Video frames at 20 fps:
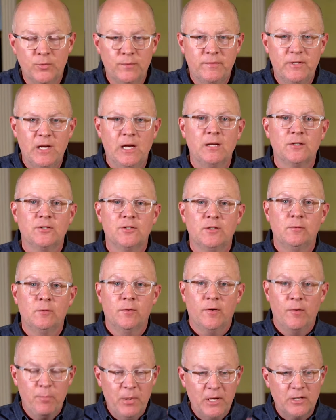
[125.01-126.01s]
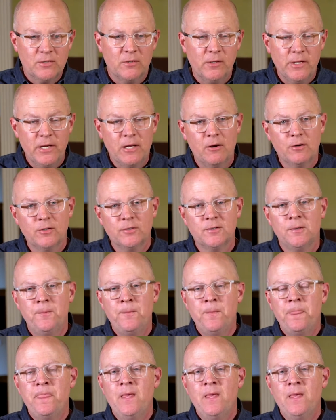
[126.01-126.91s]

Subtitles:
We've taken some of our best leaders